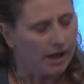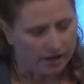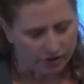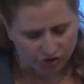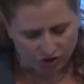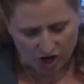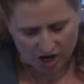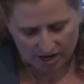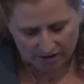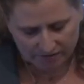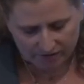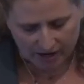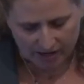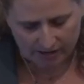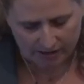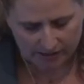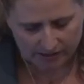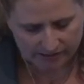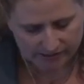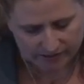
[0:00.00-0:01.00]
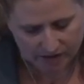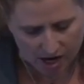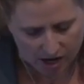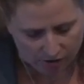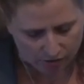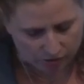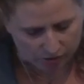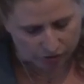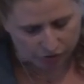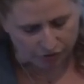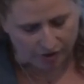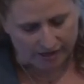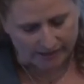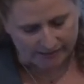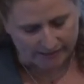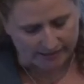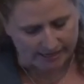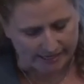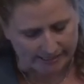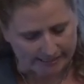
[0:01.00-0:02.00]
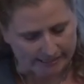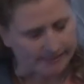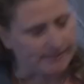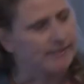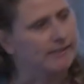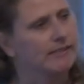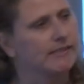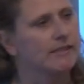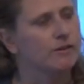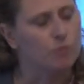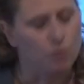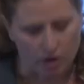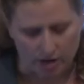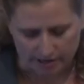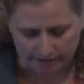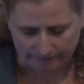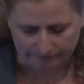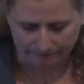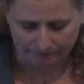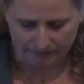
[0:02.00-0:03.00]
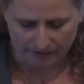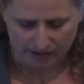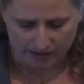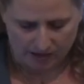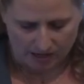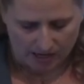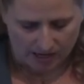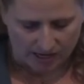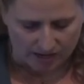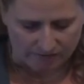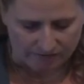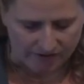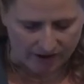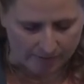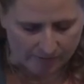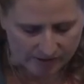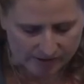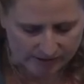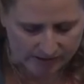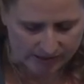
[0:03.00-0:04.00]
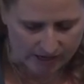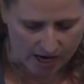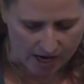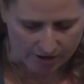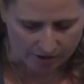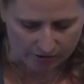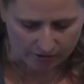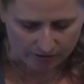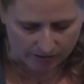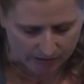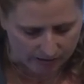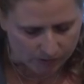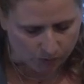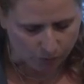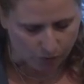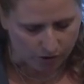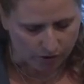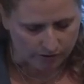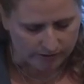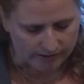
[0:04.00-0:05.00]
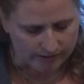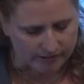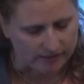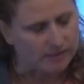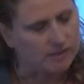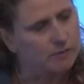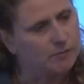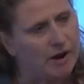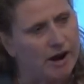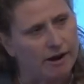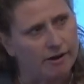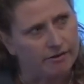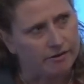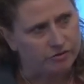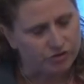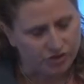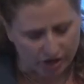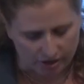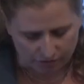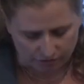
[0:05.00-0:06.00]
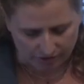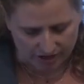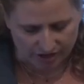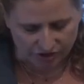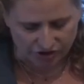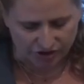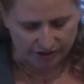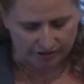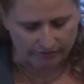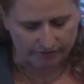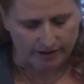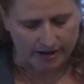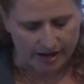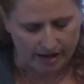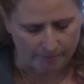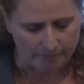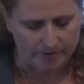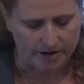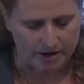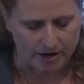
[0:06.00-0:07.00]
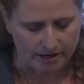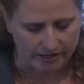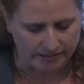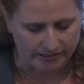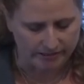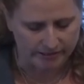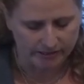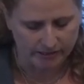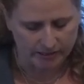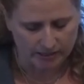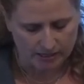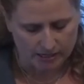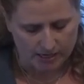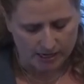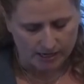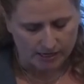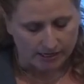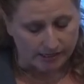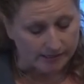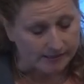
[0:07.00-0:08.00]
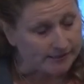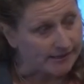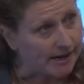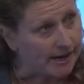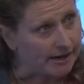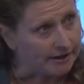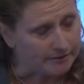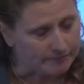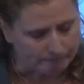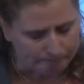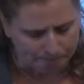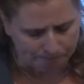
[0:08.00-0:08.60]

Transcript: In John F. Kennedy's inaugural address in 1961, he famously uttered these words that inspired a generation and beyond. He said,